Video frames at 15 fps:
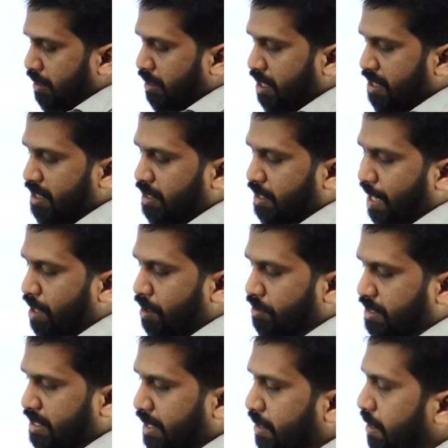three
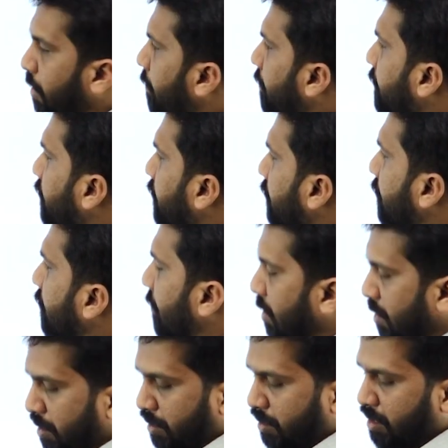thousand,
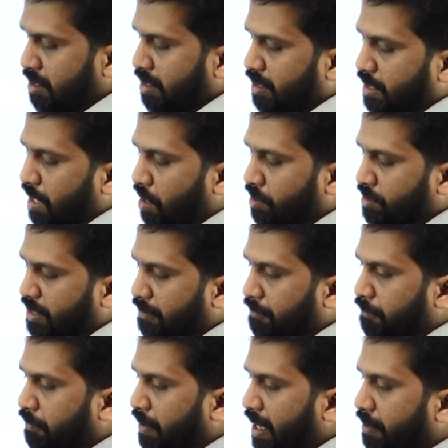three
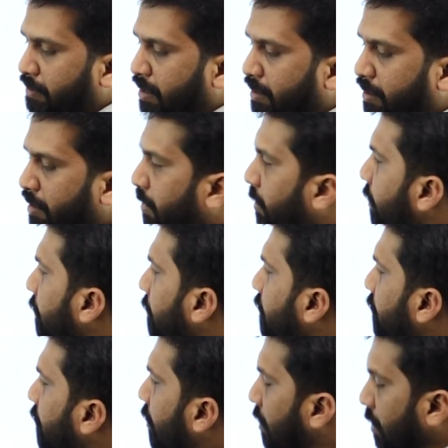thousand five hundred,
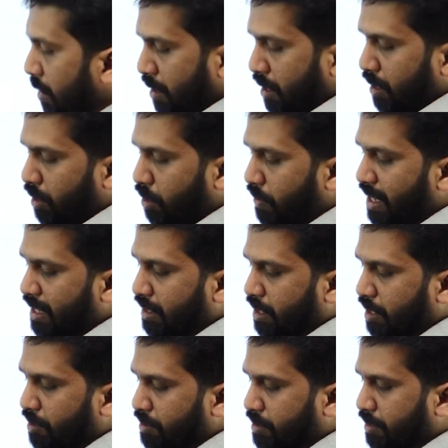twelve
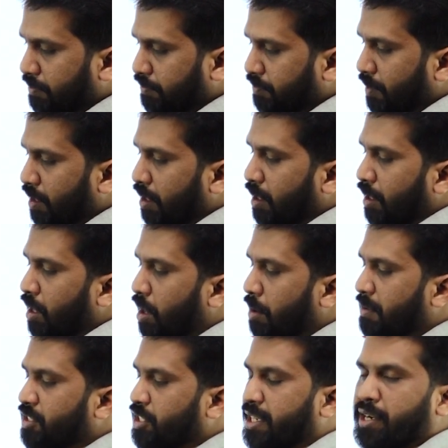thousand. How
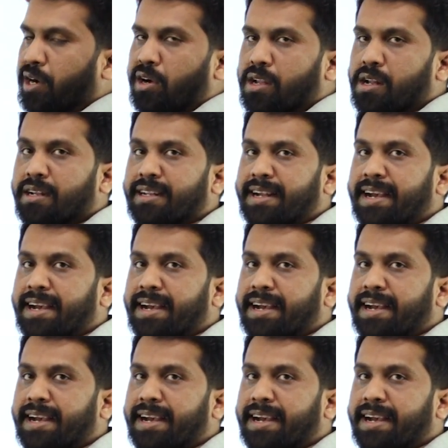much I got?